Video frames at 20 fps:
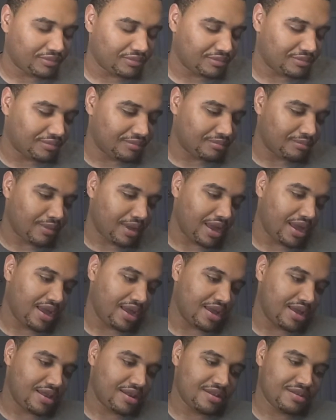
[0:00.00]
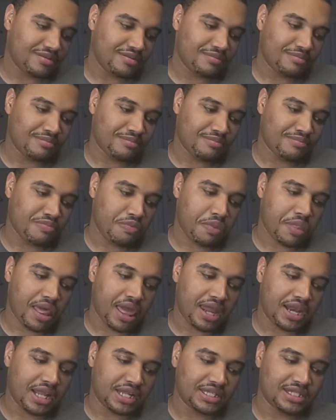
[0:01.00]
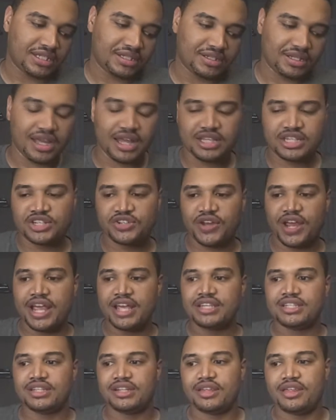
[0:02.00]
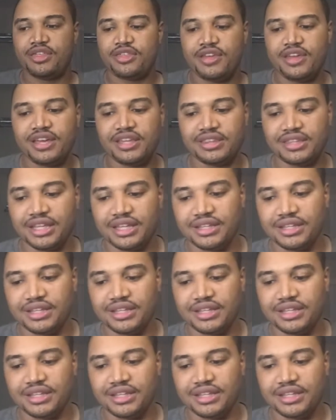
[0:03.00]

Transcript: Man. And it's crazy to think that